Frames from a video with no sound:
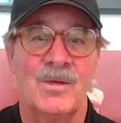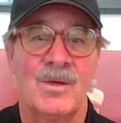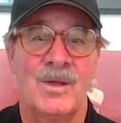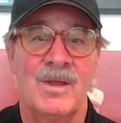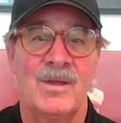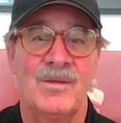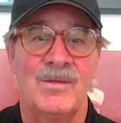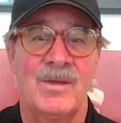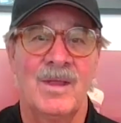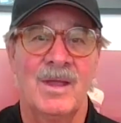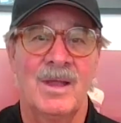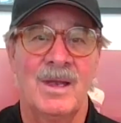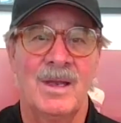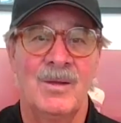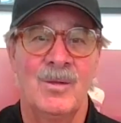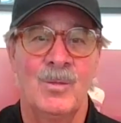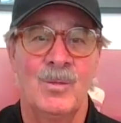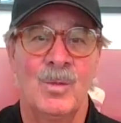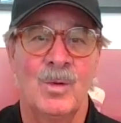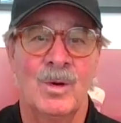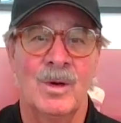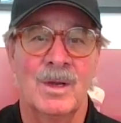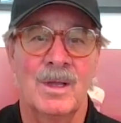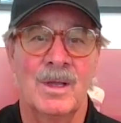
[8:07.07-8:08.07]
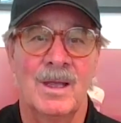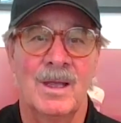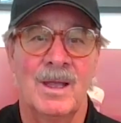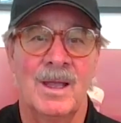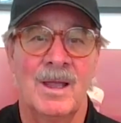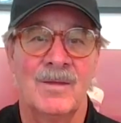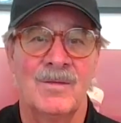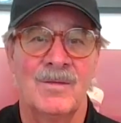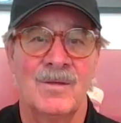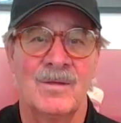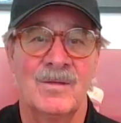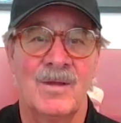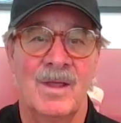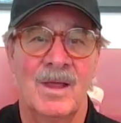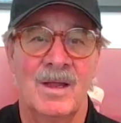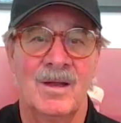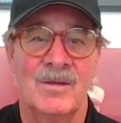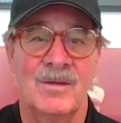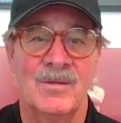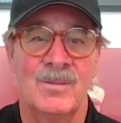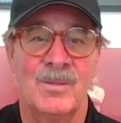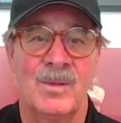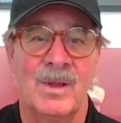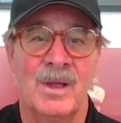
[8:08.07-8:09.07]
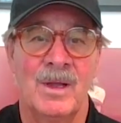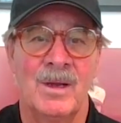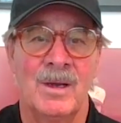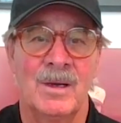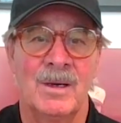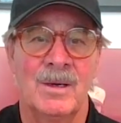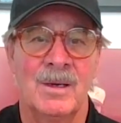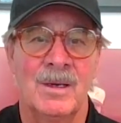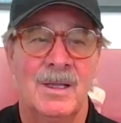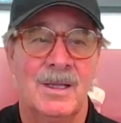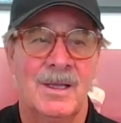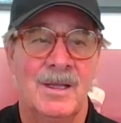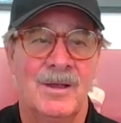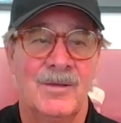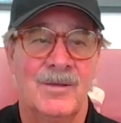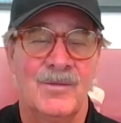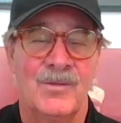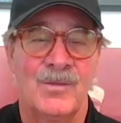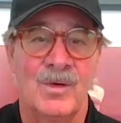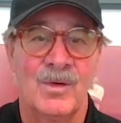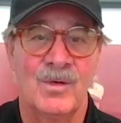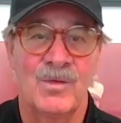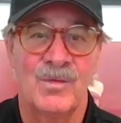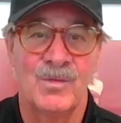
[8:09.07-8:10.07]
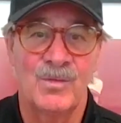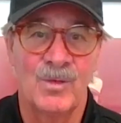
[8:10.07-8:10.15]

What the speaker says: So he's getting work as a tennis player for his